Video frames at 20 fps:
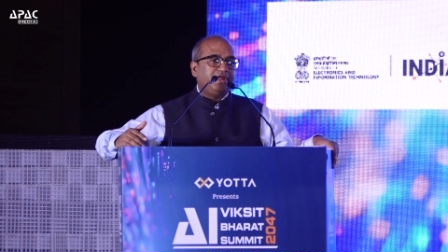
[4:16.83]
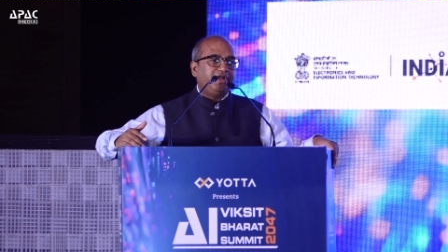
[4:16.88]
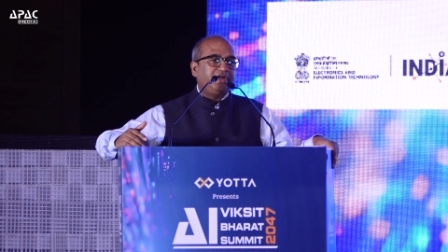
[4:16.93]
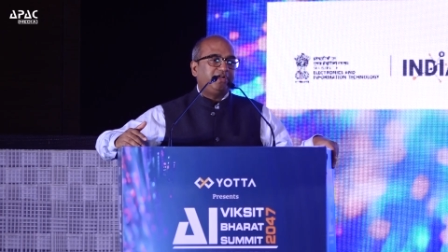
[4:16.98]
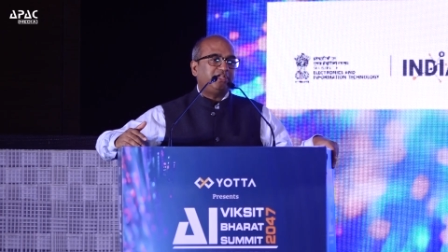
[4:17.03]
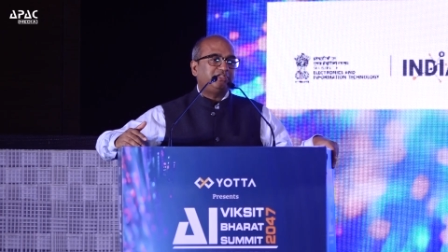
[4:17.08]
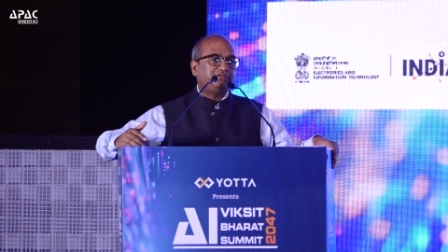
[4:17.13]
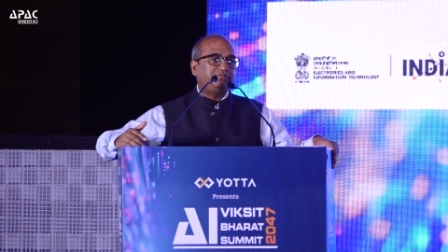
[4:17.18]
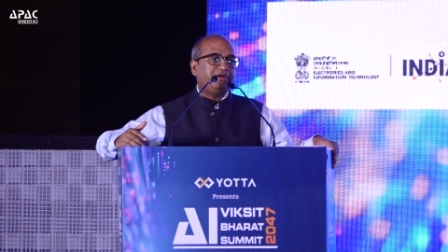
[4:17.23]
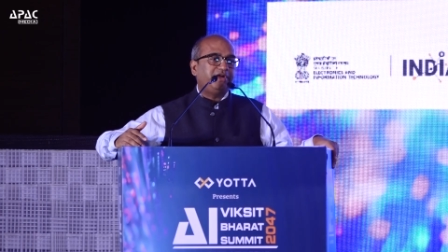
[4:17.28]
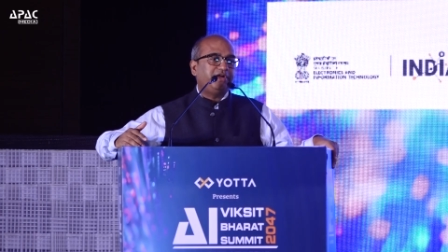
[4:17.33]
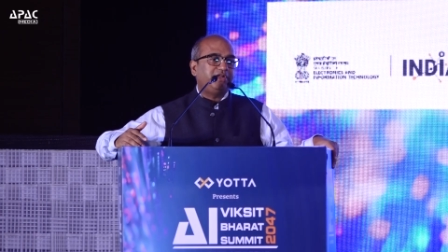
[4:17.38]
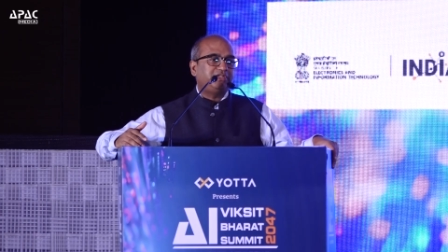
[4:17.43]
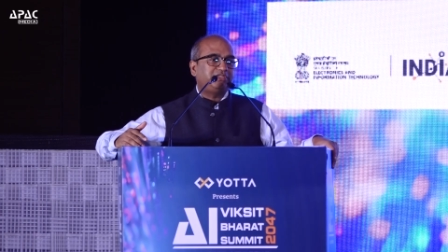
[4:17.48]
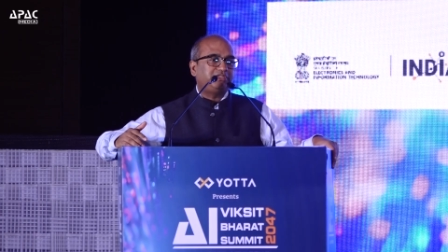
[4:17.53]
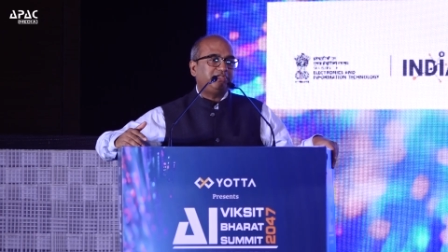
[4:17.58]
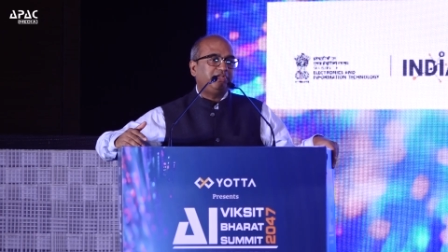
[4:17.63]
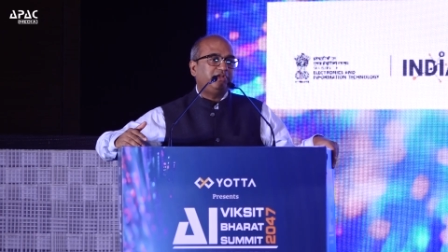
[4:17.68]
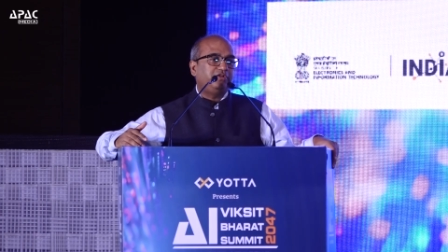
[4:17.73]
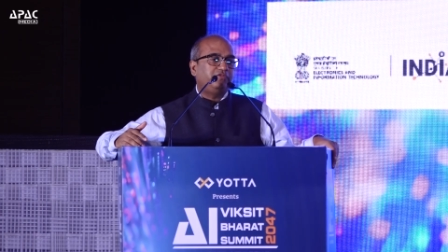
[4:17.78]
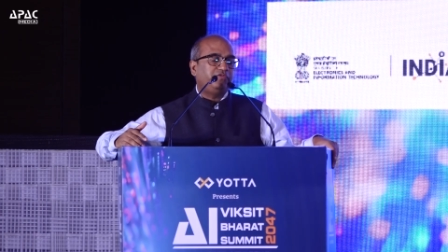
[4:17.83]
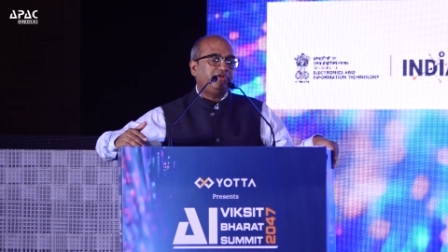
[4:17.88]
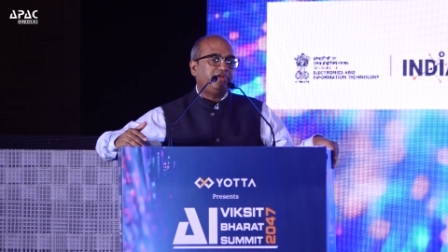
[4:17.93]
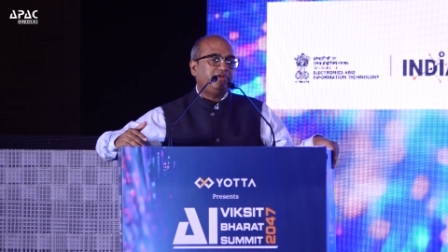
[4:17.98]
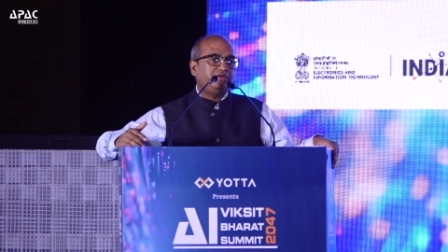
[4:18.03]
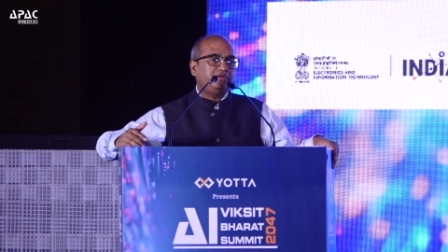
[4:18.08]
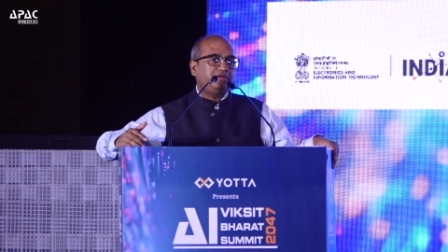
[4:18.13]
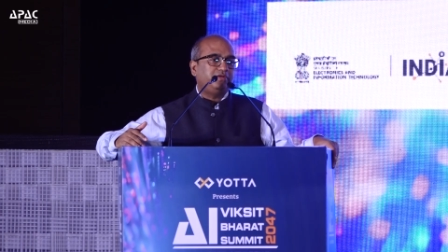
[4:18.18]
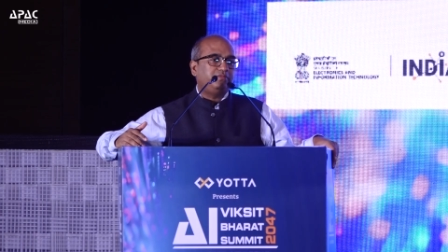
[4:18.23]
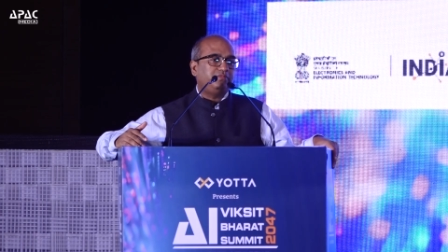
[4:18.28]
it has made us, in a
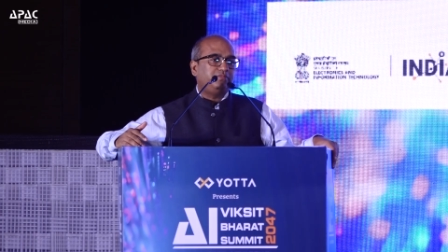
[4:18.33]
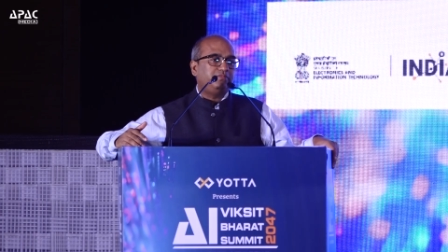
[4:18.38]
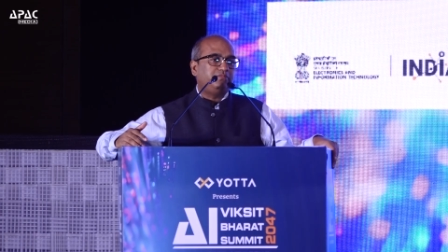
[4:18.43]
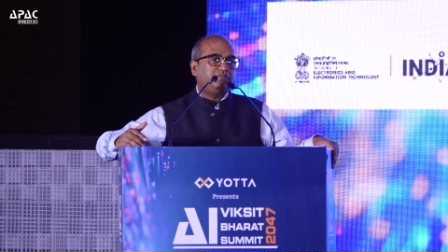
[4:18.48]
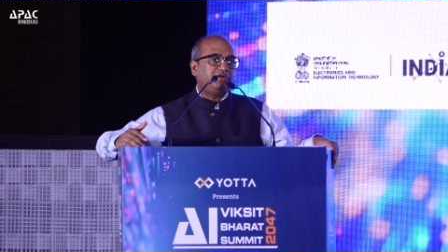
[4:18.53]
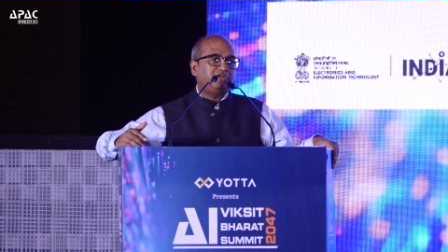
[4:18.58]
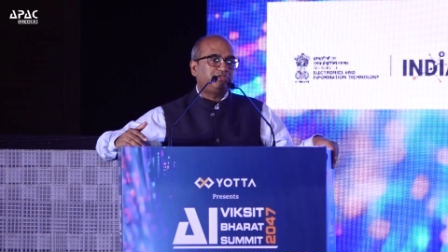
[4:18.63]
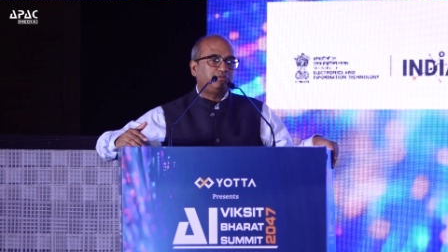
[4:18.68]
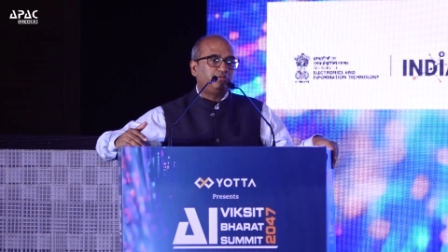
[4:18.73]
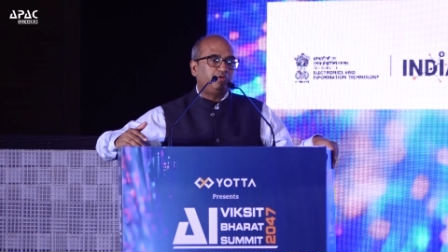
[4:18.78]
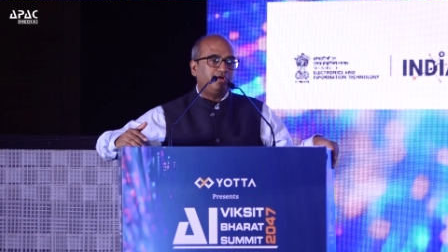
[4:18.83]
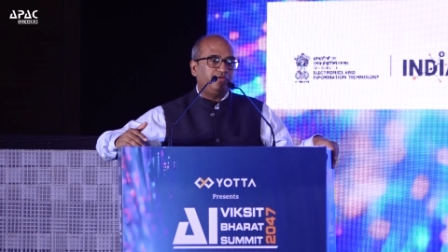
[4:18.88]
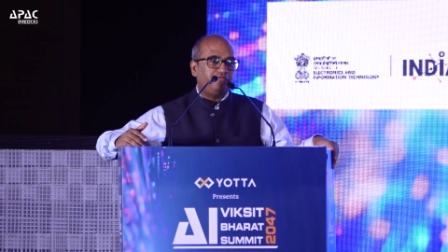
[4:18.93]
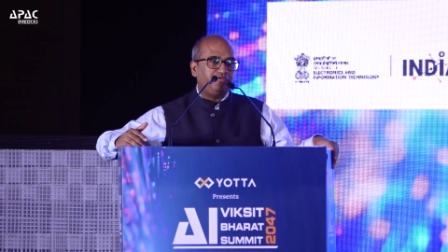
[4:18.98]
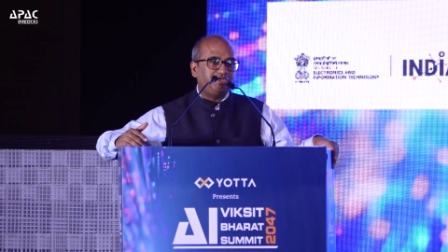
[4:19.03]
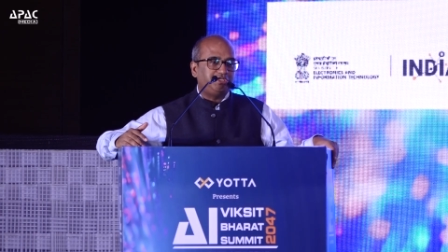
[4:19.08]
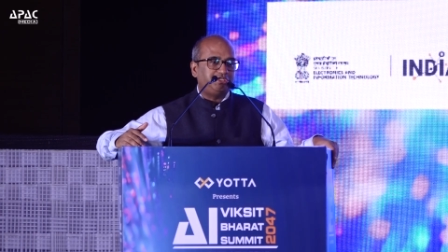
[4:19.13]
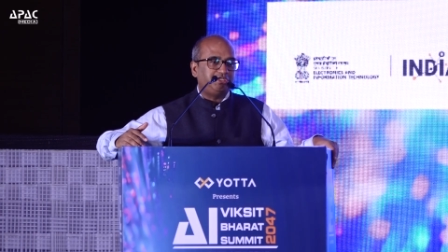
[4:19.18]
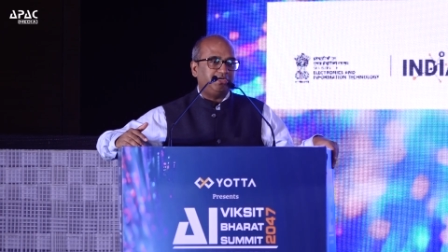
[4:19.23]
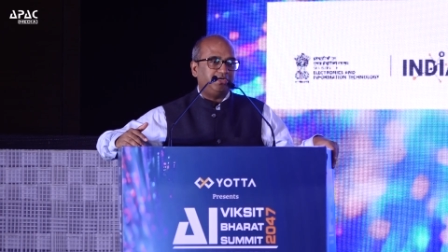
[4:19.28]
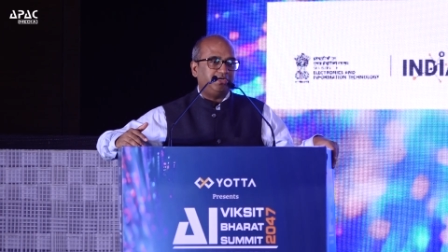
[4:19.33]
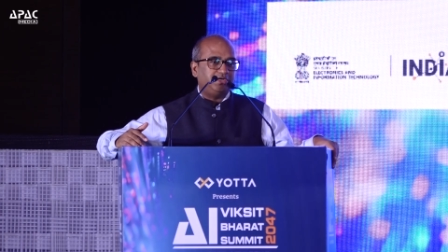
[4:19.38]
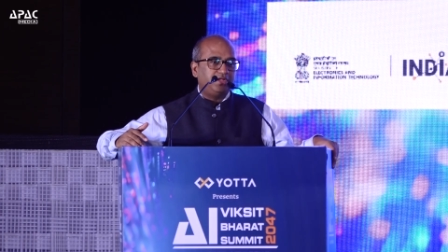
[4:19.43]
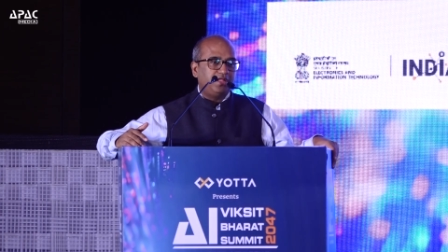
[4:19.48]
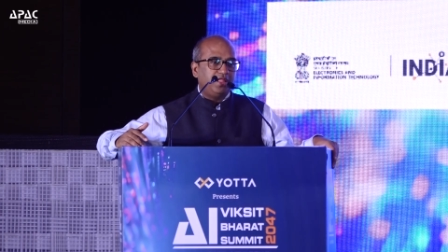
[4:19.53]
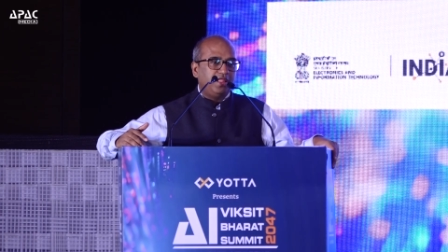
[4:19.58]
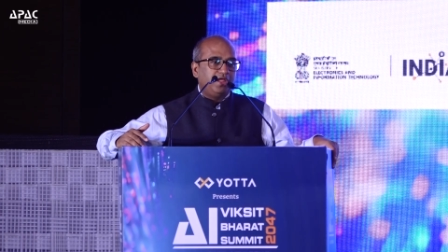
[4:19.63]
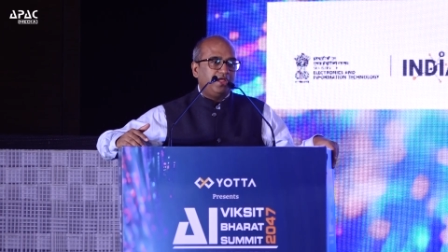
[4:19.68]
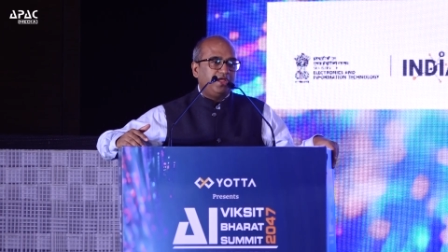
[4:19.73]
way, much more efficient.